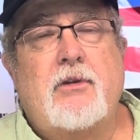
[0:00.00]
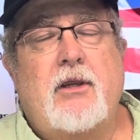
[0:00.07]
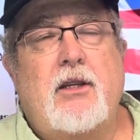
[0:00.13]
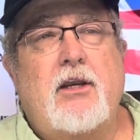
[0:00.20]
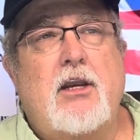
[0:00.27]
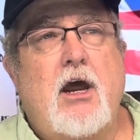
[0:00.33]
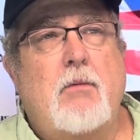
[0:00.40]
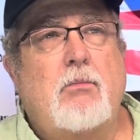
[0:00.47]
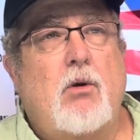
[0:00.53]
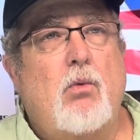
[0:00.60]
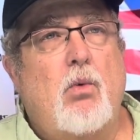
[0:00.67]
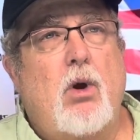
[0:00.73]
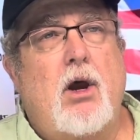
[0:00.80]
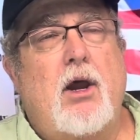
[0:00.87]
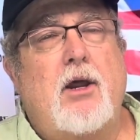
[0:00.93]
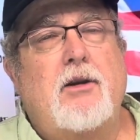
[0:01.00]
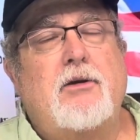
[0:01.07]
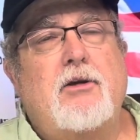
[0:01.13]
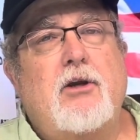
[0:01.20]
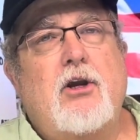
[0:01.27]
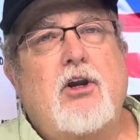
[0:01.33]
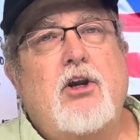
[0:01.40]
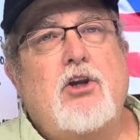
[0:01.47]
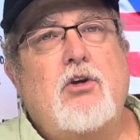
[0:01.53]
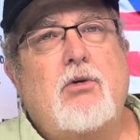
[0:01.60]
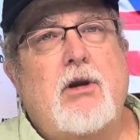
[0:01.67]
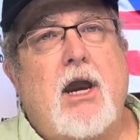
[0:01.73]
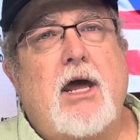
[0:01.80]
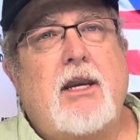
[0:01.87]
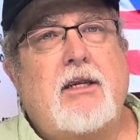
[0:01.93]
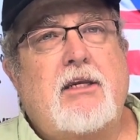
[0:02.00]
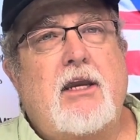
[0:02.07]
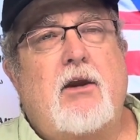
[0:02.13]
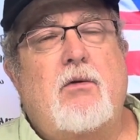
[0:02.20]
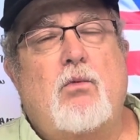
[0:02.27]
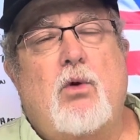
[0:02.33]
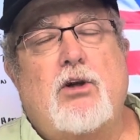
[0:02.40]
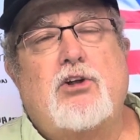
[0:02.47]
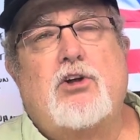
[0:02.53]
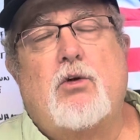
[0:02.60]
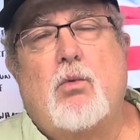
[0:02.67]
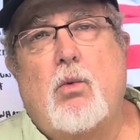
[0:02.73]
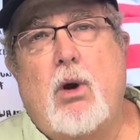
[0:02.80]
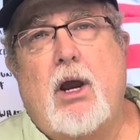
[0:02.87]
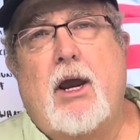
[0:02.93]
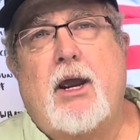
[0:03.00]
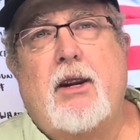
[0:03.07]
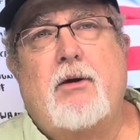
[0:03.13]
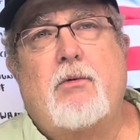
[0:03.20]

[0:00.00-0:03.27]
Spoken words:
And number one, you got to get what's your why.